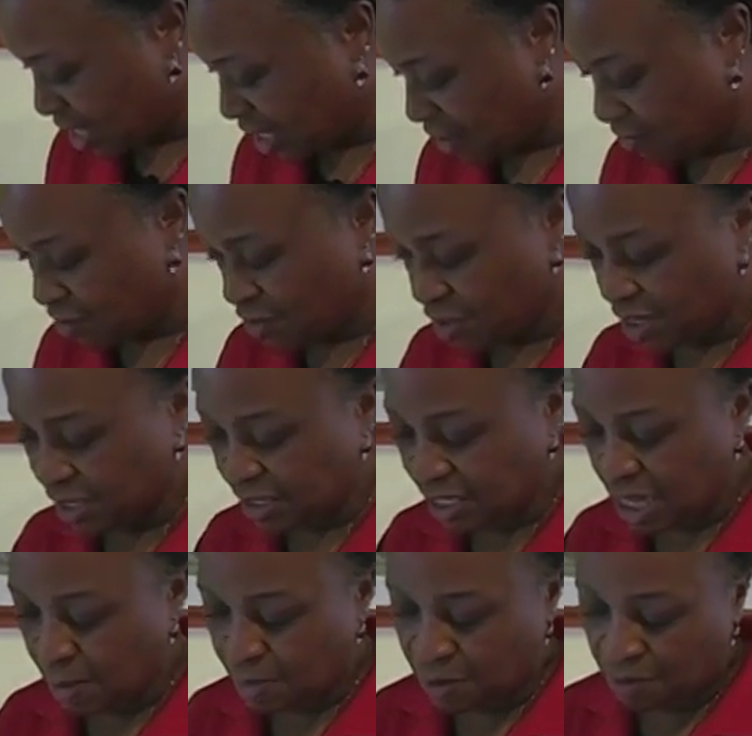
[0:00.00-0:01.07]
to give you a good
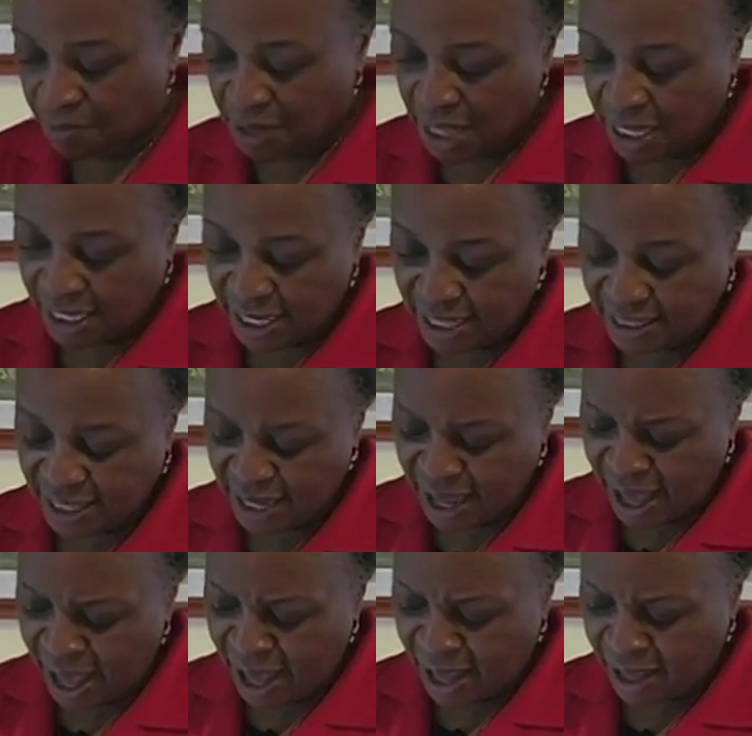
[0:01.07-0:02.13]
example. Like that
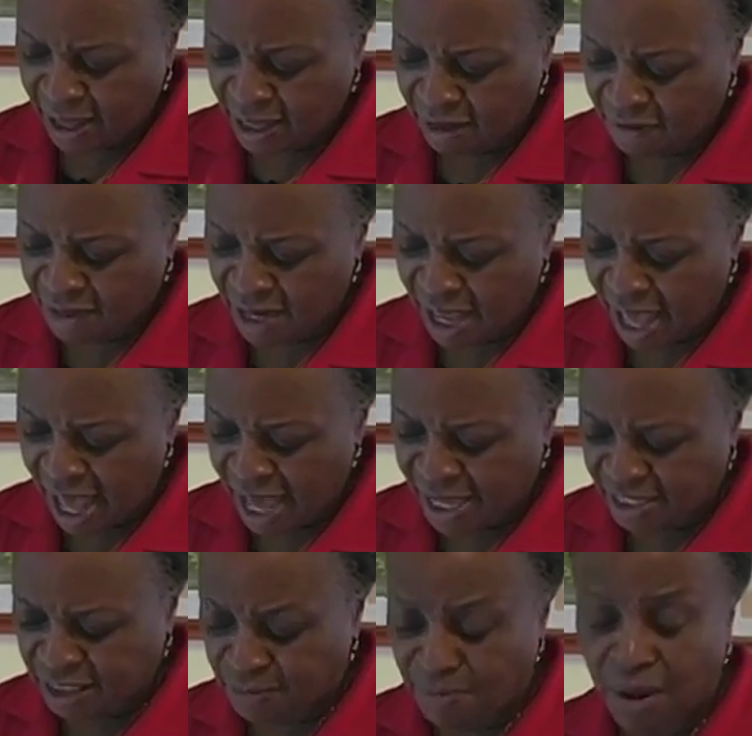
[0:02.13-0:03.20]
eye. If that eye
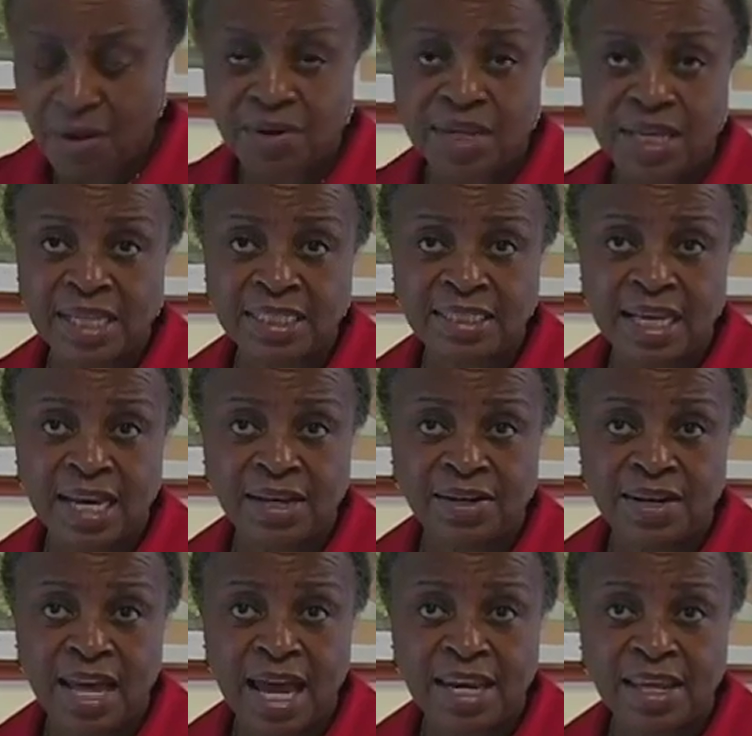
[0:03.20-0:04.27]
is sprouting, it's not a
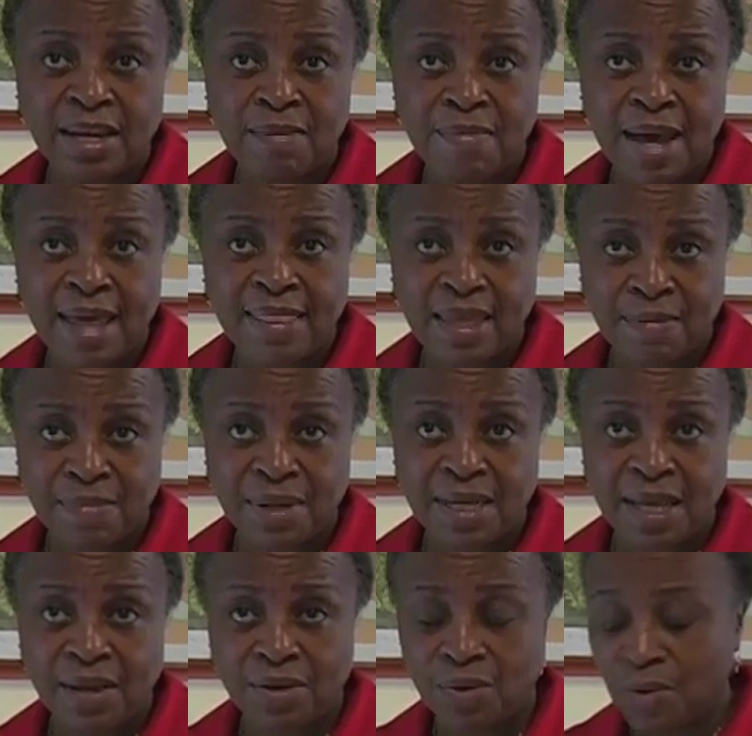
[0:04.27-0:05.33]
good idea to buy that
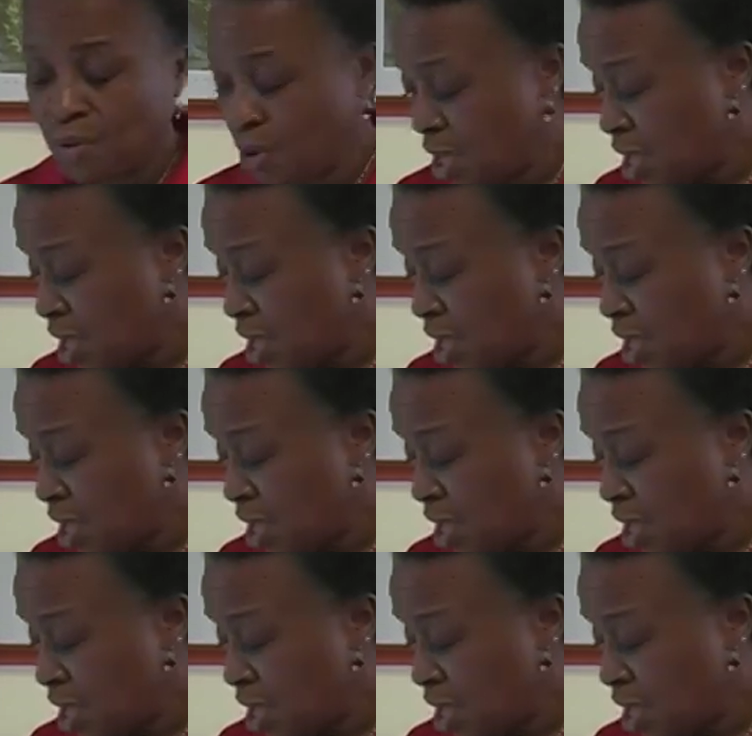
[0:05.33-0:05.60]
potato.